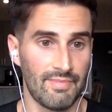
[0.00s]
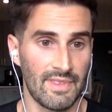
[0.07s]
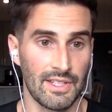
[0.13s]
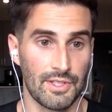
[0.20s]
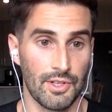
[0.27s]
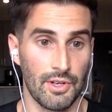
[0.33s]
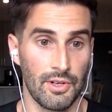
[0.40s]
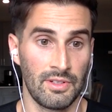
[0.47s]

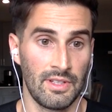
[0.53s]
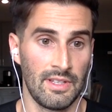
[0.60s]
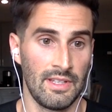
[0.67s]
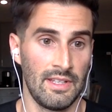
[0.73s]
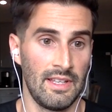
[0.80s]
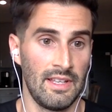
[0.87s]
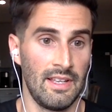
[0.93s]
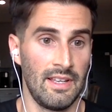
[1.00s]
So
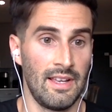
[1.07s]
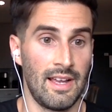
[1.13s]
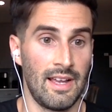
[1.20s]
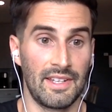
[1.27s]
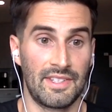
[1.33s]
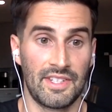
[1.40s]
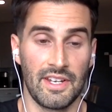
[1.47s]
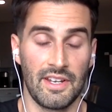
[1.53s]
I'd
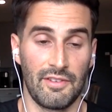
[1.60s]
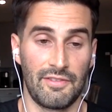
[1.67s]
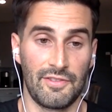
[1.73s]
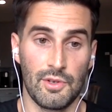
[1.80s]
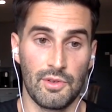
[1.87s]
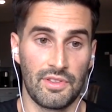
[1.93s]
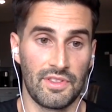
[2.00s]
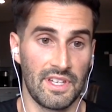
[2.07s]
say a few
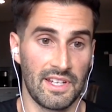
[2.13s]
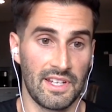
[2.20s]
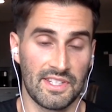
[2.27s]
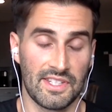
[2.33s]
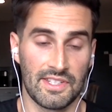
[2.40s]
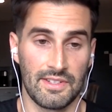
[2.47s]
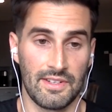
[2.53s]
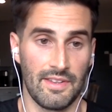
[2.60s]

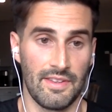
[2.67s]
things